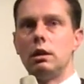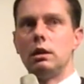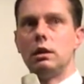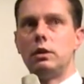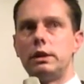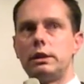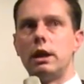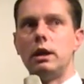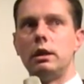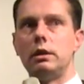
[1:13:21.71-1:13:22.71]
ZK,
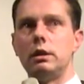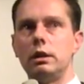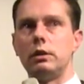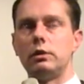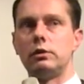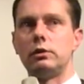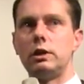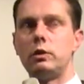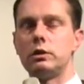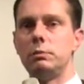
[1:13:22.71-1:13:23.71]
yeah,
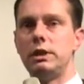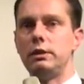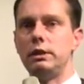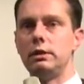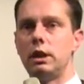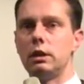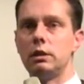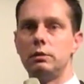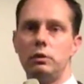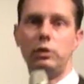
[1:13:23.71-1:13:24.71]
Central Committee.
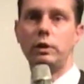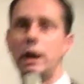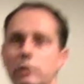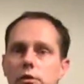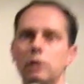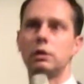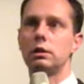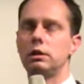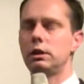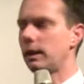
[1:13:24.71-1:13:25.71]
So yes,
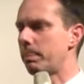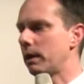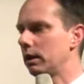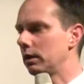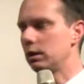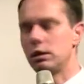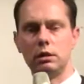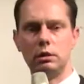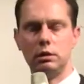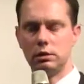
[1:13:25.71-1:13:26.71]
I
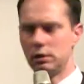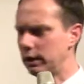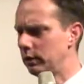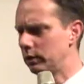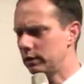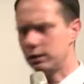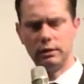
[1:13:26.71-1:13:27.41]
don't.